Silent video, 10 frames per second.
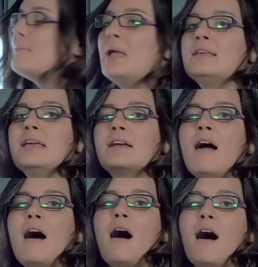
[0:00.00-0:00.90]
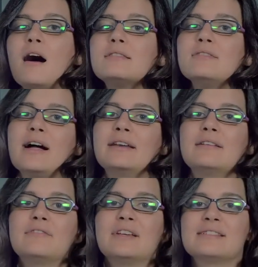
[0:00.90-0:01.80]
making online
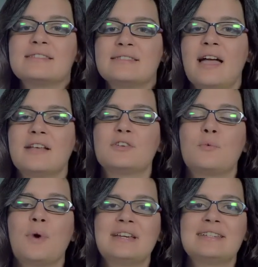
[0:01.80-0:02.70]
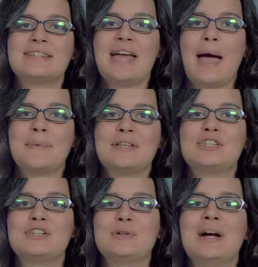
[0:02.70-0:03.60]
events as a way to tap
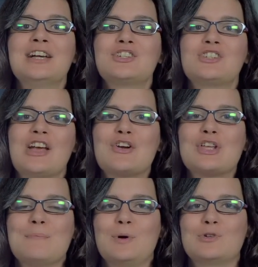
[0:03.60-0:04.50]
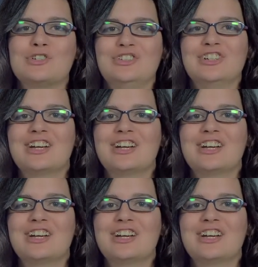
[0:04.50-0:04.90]
into shared emotional